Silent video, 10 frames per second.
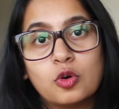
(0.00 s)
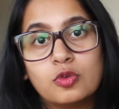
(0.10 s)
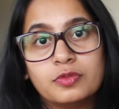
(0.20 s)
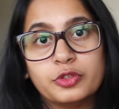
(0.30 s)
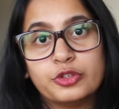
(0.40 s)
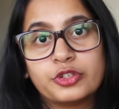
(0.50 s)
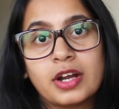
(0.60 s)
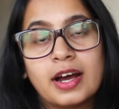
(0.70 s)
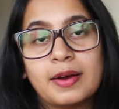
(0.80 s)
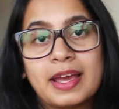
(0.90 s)
over
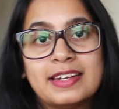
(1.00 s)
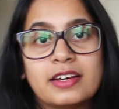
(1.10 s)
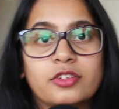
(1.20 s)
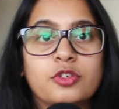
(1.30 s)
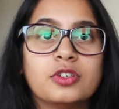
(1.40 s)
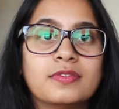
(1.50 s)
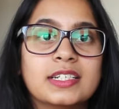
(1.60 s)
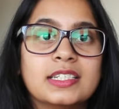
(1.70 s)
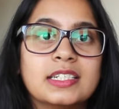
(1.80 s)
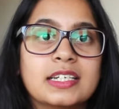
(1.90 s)
any other
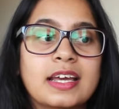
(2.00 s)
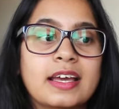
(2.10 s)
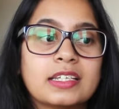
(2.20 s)
university,